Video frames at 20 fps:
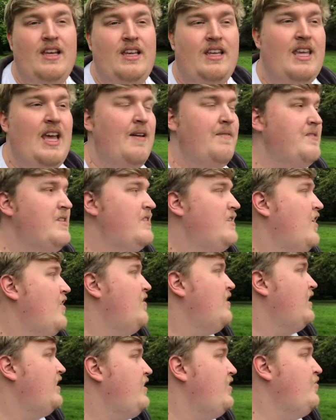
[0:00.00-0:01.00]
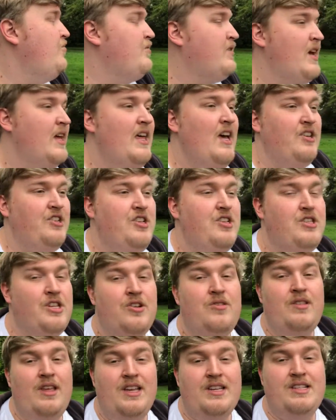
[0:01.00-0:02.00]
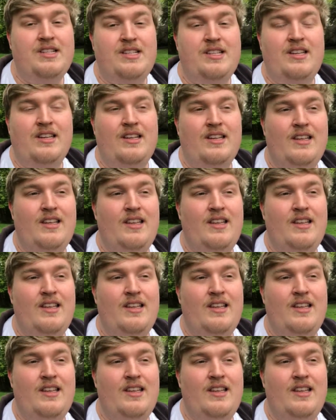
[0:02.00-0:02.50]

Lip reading: You have to know that you can actually do this.